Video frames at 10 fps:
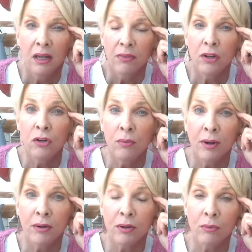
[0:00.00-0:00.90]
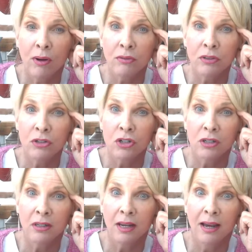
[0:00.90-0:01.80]
The New American Revolution.
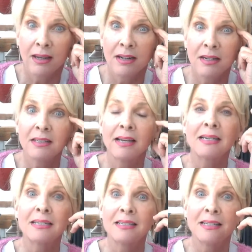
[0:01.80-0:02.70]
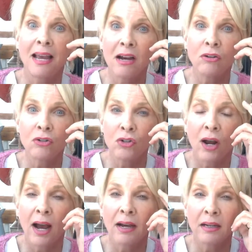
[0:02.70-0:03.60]
And it is like a
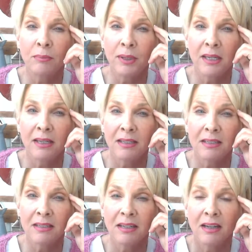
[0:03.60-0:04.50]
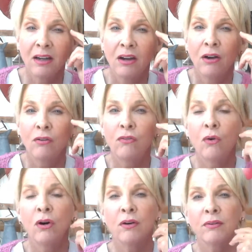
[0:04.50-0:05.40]
soundtrack piece
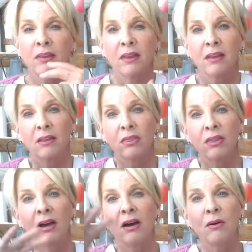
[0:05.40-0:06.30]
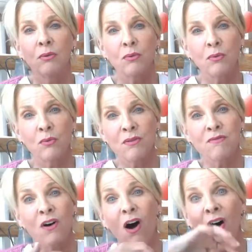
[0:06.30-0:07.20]
for the
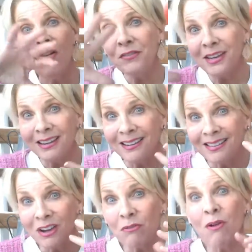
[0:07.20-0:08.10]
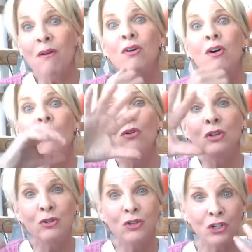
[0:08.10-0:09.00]
revolving, the
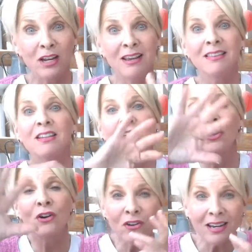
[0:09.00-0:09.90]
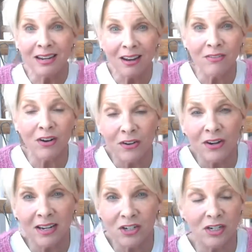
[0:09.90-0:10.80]
revolutioning, the turning of our
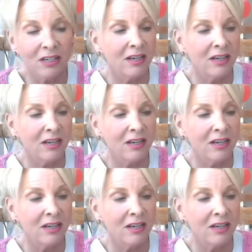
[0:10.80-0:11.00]
nation